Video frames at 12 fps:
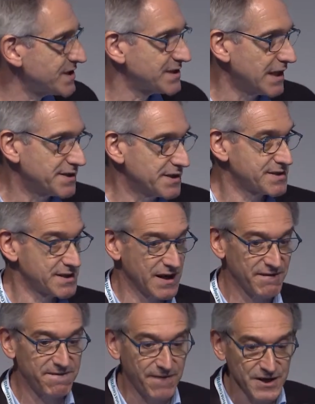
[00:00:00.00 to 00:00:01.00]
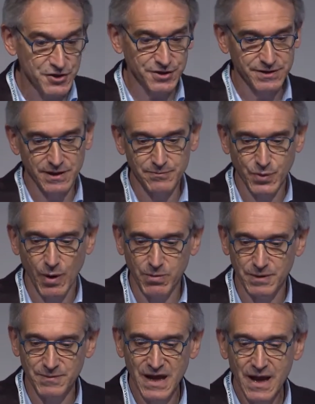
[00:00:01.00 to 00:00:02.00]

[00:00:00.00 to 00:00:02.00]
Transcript: That is a functional problem,